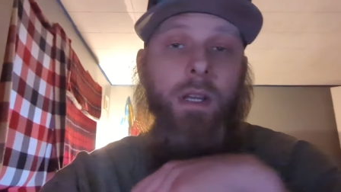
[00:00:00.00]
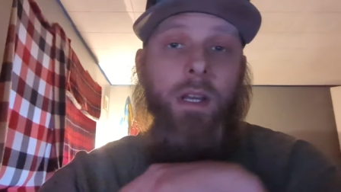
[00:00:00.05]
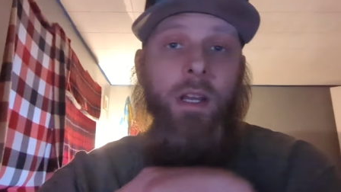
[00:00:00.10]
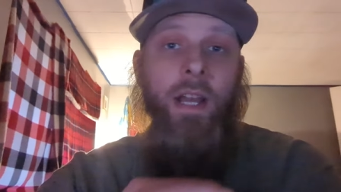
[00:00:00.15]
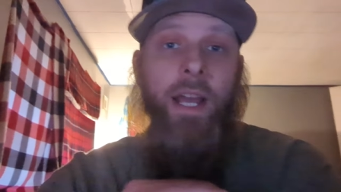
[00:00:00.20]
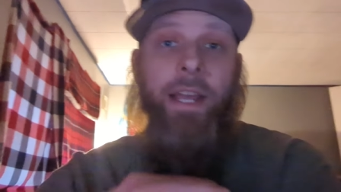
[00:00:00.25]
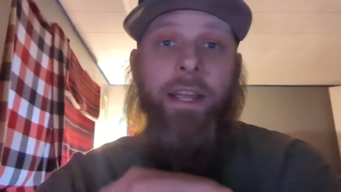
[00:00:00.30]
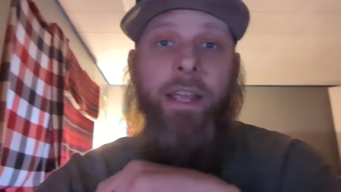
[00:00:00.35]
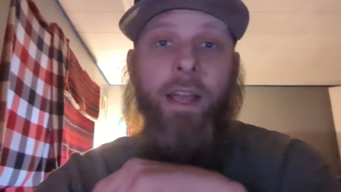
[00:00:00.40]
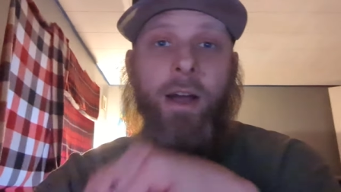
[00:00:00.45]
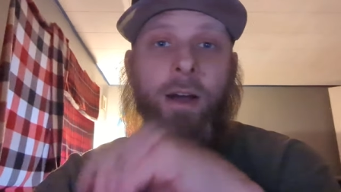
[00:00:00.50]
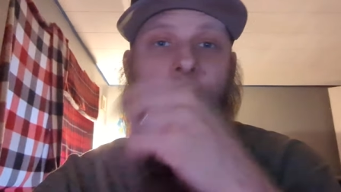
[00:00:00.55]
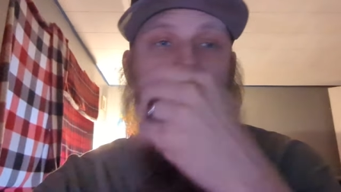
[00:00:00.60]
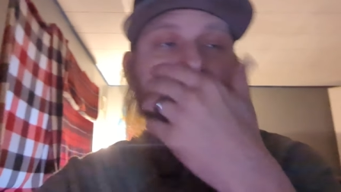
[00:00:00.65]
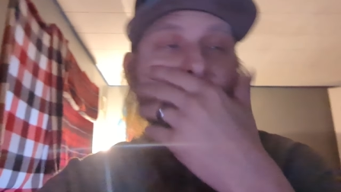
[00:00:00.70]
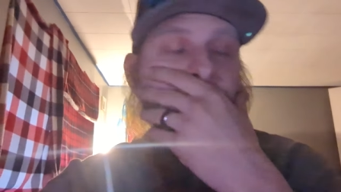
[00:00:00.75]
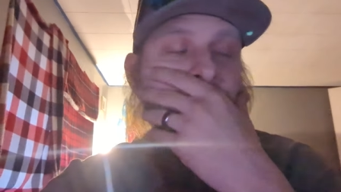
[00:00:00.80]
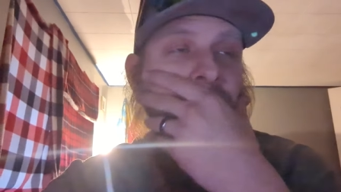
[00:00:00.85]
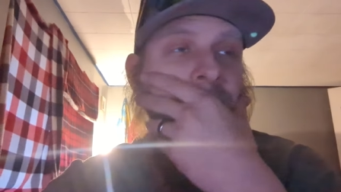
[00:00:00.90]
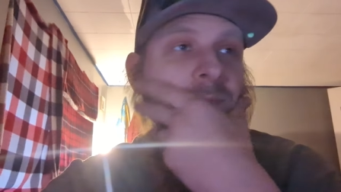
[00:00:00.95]
Hey y'all,
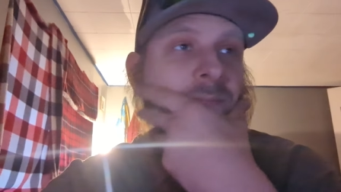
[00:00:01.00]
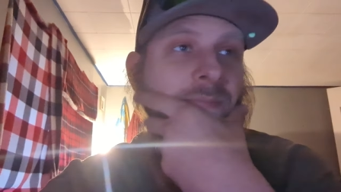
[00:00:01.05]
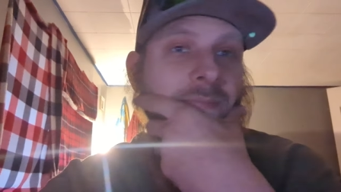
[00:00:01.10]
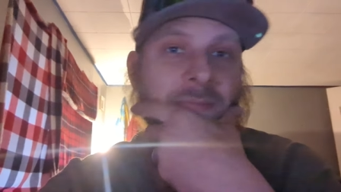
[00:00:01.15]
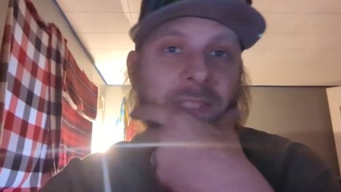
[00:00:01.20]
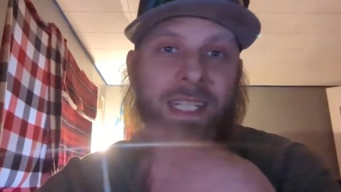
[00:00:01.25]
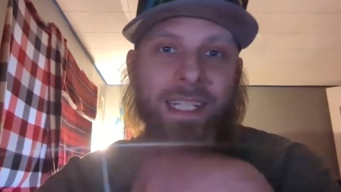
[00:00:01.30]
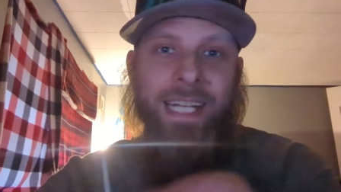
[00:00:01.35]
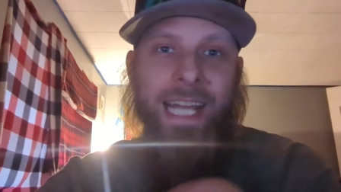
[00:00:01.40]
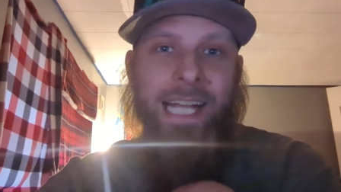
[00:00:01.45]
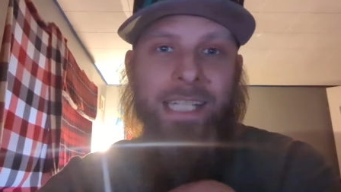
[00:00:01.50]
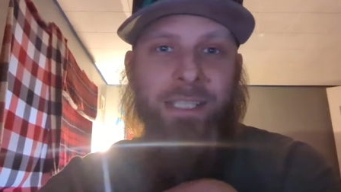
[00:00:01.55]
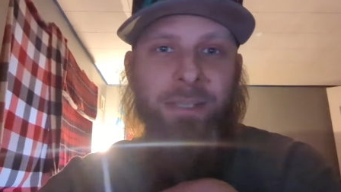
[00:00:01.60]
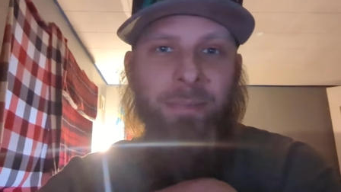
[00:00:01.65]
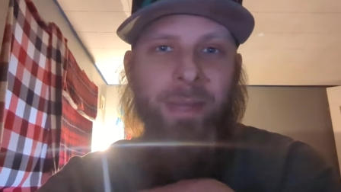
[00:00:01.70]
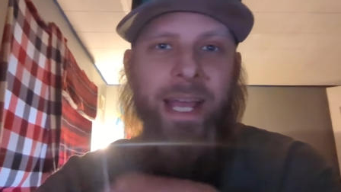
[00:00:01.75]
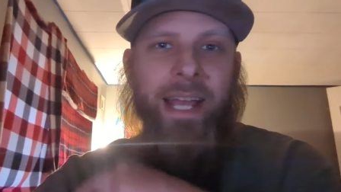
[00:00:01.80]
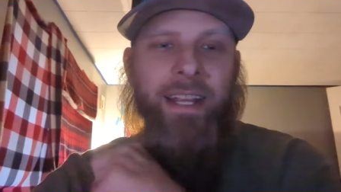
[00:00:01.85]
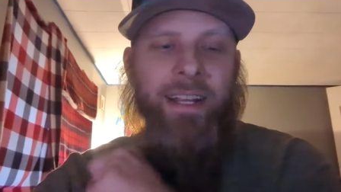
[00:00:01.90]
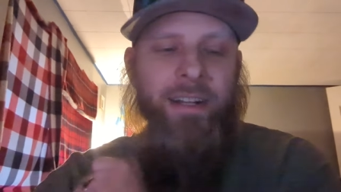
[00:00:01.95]

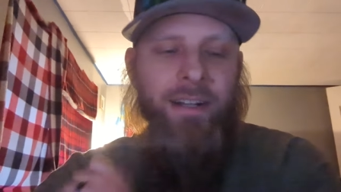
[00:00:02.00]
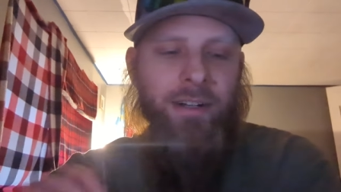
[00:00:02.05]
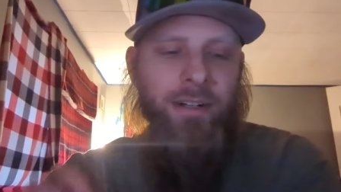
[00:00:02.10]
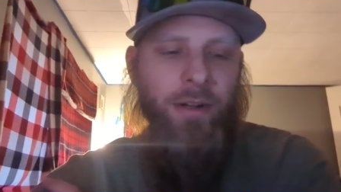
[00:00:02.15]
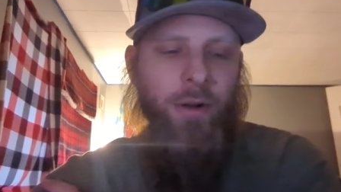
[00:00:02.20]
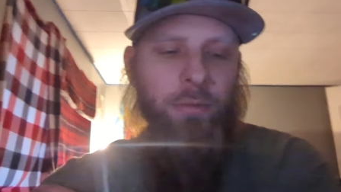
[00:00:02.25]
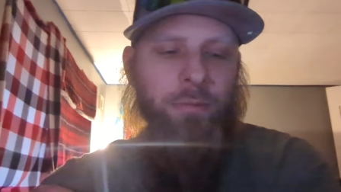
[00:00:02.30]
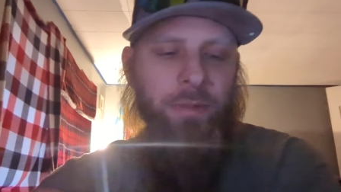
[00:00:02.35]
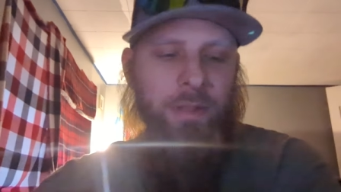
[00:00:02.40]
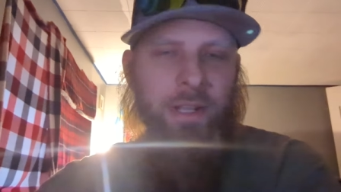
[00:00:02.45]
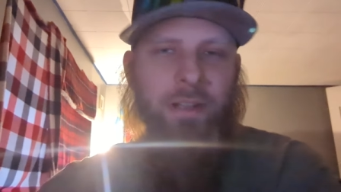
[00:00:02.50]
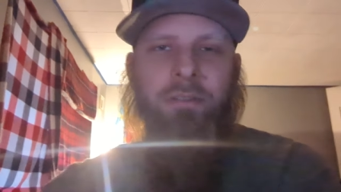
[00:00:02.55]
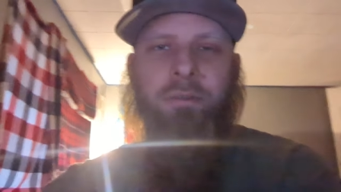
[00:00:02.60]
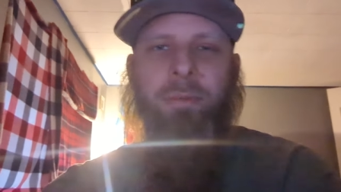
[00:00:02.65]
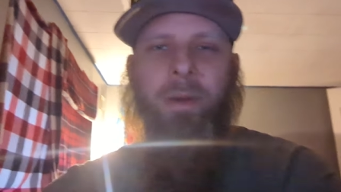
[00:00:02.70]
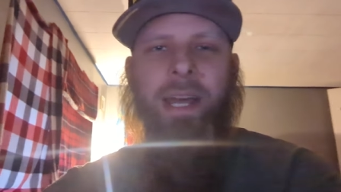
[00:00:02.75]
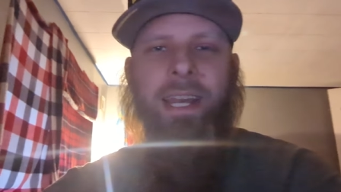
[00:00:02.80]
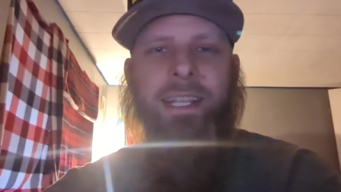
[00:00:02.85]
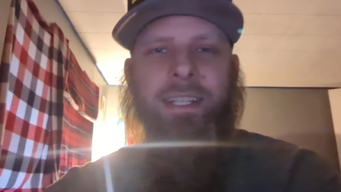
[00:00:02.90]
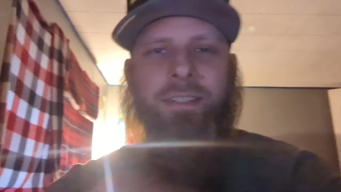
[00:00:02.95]
Action Matt here. Hopefully
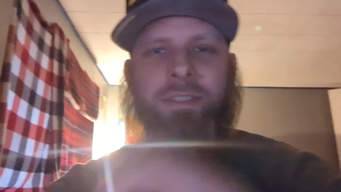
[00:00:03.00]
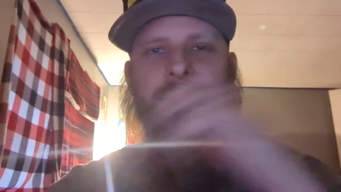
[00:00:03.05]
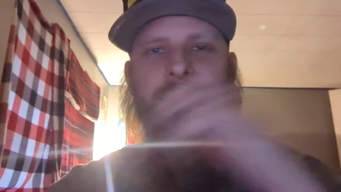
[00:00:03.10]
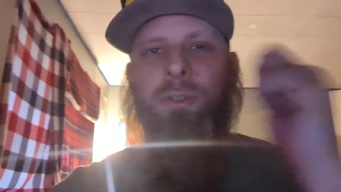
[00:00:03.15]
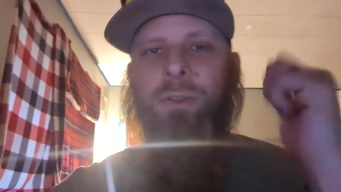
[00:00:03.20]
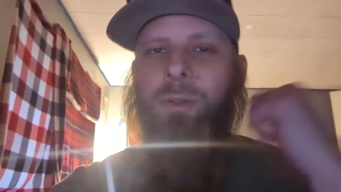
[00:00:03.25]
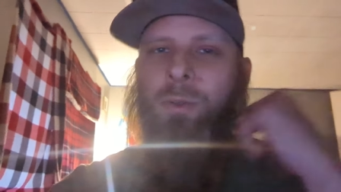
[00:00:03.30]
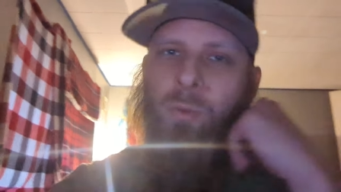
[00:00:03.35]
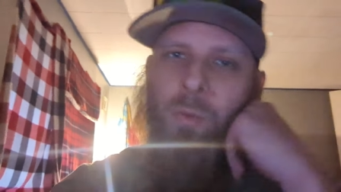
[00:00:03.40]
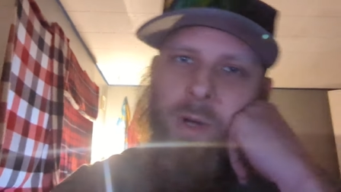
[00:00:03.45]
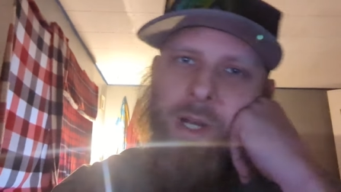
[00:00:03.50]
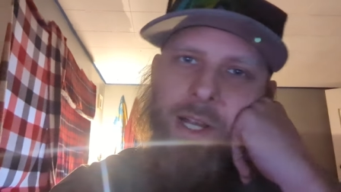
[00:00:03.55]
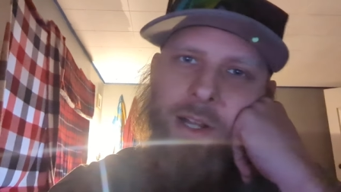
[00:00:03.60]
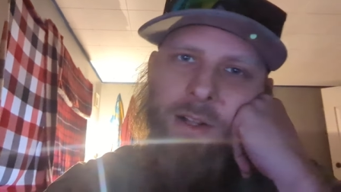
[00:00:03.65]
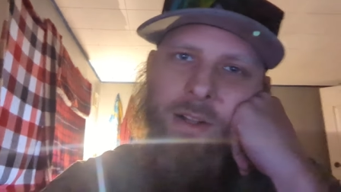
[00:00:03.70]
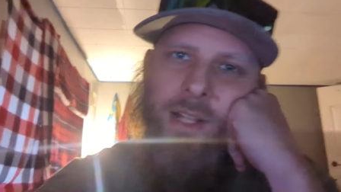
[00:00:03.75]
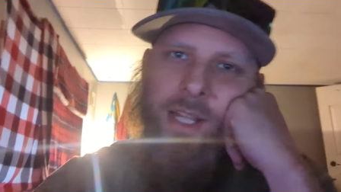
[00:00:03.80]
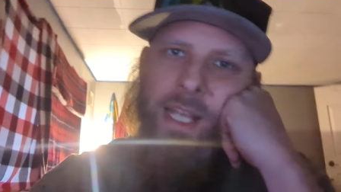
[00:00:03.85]
everybody is doing well.